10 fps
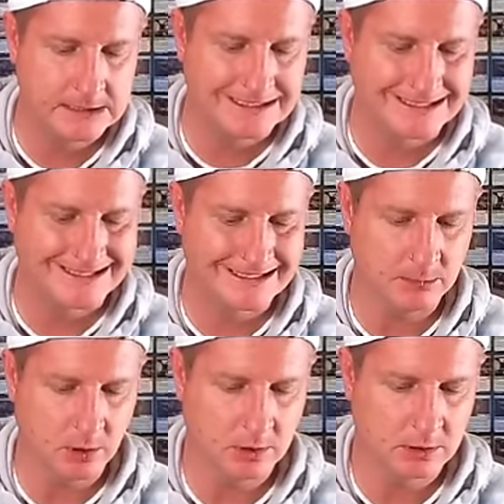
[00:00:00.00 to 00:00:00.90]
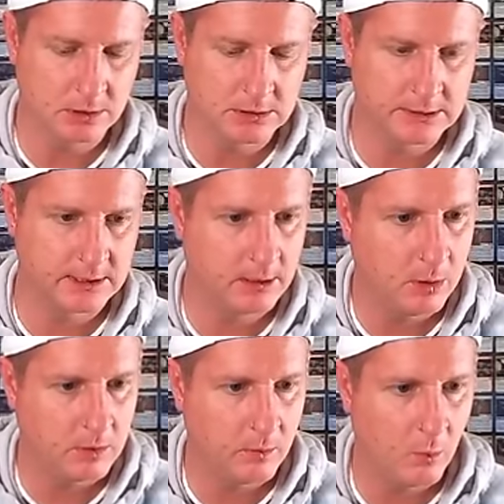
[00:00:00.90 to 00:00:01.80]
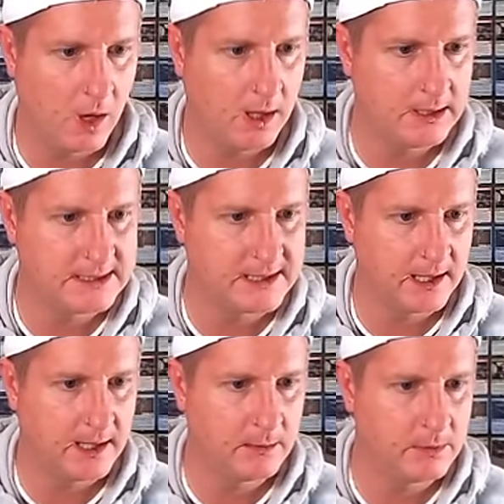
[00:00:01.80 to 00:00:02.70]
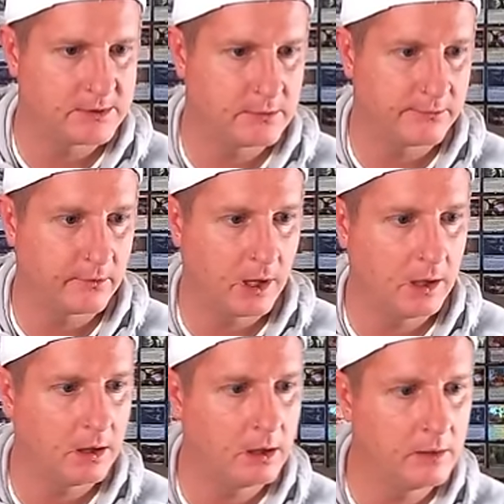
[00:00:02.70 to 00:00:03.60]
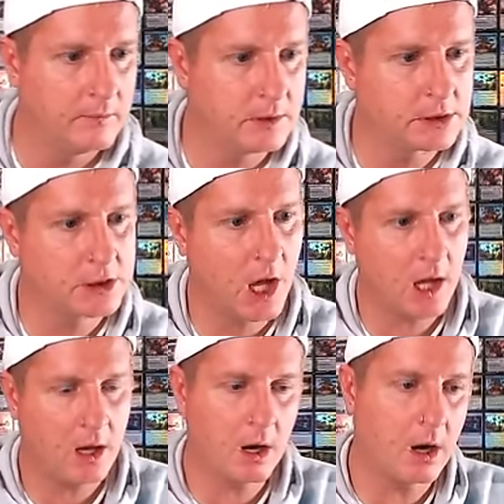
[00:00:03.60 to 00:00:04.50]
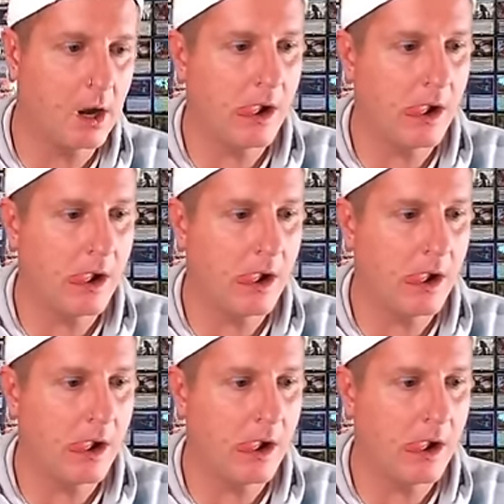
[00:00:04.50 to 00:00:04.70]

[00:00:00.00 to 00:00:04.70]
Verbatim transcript: Celeborn, Celeborn the Wise, and Mr. Friend of the Shire.